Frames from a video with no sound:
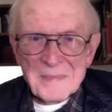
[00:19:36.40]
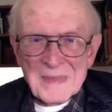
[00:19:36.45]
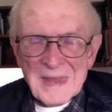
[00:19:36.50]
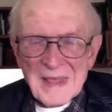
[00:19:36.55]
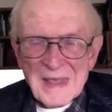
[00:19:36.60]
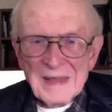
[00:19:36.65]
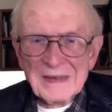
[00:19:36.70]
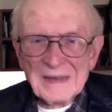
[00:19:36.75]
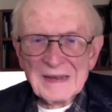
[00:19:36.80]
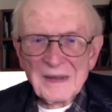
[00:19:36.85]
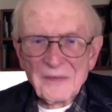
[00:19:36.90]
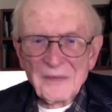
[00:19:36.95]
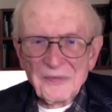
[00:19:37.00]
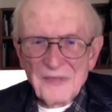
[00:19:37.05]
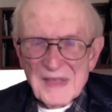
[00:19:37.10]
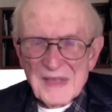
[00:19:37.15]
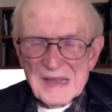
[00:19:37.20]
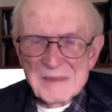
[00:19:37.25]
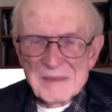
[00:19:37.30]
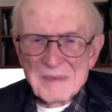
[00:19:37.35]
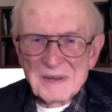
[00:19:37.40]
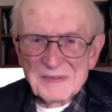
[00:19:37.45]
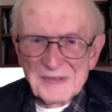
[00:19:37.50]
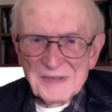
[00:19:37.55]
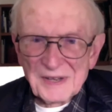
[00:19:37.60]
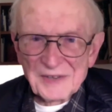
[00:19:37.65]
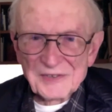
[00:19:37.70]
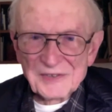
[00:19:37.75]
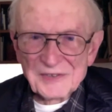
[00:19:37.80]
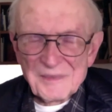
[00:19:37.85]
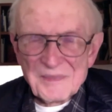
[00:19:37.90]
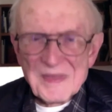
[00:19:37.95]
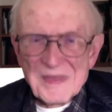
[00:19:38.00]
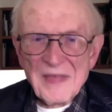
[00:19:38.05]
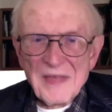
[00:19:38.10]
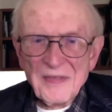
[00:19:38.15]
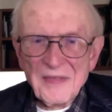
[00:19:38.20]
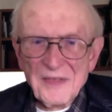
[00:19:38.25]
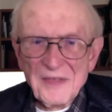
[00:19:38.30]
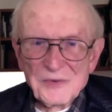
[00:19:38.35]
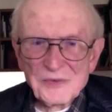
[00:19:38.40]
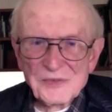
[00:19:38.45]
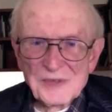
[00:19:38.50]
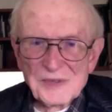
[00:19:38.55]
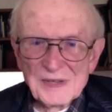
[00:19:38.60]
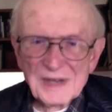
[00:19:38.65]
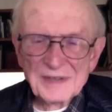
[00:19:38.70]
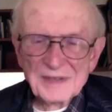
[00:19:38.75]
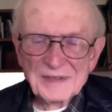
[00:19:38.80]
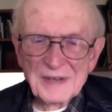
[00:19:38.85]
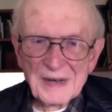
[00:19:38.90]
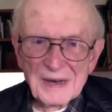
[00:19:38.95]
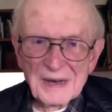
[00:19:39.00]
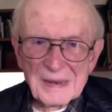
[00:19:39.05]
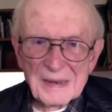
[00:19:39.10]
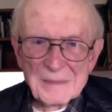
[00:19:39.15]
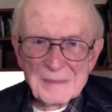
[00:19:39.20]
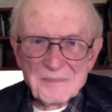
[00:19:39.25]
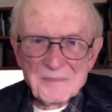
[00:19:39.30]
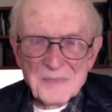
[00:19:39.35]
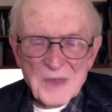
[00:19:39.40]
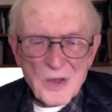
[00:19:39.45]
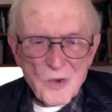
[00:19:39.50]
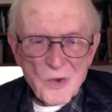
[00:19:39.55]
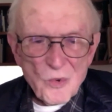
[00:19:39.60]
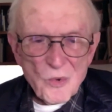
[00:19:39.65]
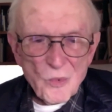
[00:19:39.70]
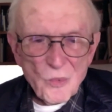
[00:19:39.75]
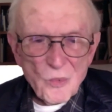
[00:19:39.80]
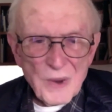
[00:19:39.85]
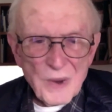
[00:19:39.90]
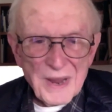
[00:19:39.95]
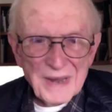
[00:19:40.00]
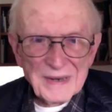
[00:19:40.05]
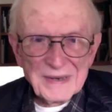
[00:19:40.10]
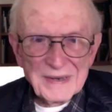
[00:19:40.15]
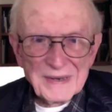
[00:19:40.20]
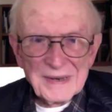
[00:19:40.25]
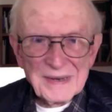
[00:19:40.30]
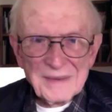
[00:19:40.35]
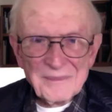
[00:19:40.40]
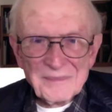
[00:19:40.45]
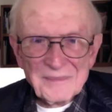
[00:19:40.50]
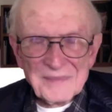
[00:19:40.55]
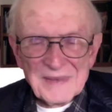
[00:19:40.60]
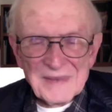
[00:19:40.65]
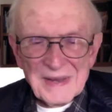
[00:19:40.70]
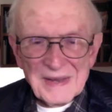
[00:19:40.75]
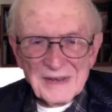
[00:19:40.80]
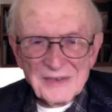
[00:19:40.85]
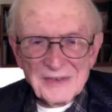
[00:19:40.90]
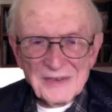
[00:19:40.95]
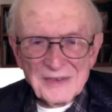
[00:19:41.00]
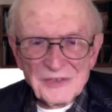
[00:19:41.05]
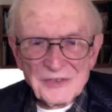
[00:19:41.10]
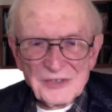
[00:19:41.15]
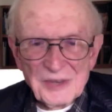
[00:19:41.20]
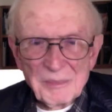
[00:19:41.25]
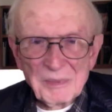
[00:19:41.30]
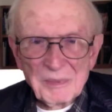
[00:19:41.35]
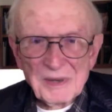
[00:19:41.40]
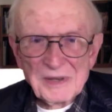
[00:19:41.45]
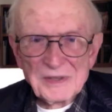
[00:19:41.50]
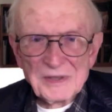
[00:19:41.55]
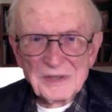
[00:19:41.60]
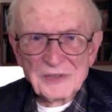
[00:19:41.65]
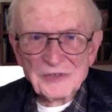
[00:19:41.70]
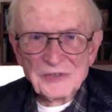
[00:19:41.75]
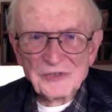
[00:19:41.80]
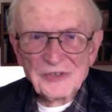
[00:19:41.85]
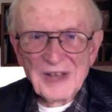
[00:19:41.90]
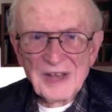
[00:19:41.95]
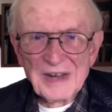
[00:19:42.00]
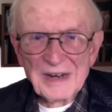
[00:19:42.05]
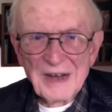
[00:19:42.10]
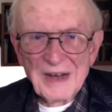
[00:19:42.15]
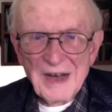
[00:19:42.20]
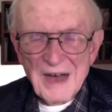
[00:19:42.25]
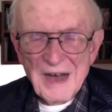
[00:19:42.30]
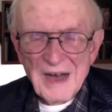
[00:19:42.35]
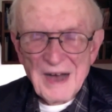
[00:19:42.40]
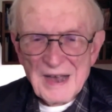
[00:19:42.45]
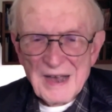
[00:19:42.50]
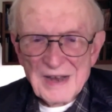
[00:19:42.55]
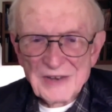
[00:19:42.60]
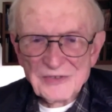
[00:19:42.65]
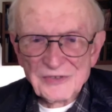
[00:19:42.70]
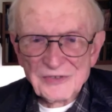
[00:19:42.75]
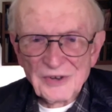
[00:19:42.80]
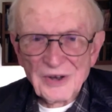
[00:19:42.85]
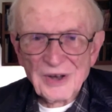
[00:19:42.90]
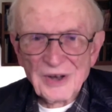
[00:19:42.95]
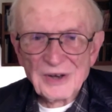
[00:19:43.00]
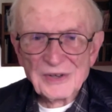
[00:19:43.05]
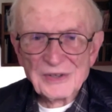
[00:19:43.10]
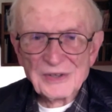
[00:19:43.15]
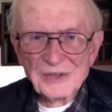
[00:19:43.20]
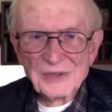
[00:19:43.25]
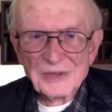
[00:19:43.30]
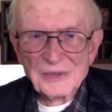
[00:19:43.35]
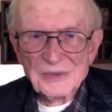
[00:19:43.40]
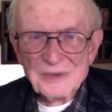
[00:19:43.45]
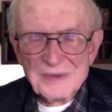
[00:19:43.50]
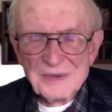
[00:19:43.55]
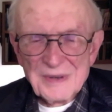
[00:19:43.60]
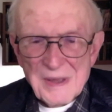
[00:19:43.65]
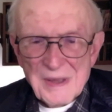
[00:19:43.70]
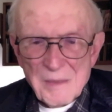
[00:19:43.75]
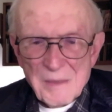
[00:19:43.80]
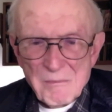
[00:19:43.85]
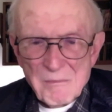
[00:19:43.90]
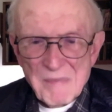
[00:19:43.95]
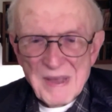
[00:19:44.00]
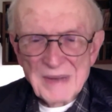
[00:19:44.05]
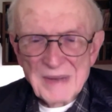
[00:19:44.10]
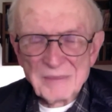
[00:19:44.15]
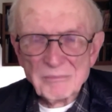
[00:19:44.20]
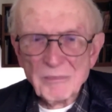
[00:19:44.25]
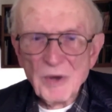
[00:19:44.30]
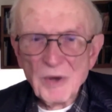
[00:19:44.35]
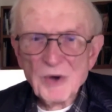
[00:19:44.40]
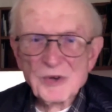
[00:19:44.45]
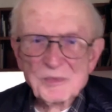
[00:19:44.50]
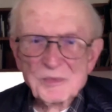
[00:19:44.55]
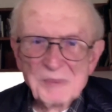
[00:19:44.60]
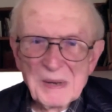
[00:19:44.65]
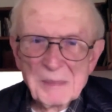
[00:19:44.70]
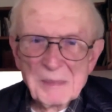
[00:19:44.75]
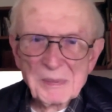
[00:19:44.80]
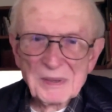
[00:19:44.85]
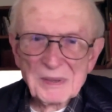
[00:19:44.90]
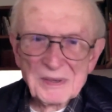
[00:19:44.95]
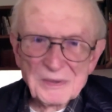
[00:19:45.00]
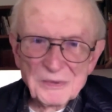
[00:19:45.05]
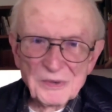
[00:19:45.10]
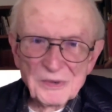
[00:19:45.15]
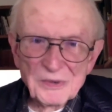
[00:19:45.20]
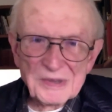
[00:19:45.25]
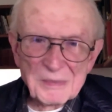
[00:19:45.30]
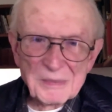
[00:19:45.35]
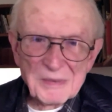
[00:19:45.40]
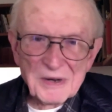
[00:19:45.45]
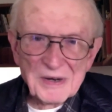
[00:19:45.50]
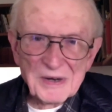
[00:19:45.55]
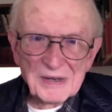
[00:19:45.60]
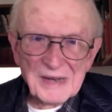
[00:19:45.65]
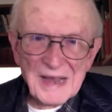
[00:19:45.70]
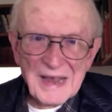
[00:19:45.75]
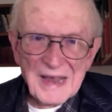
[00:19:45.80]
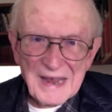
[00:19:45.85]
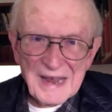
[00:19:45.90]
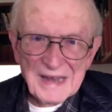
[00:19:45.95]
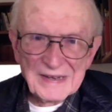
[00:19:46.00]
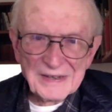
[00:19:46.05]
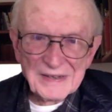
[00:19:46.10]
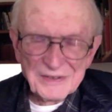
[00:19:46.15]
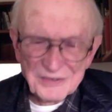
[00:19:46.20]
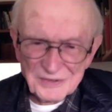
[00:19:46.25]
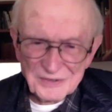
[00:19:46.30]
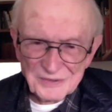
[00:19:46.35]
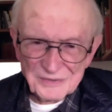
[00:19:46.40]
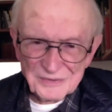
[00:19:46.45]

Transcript: Now, think about this. This was in a time when simply to set eyes on you meant most people in North America hated you,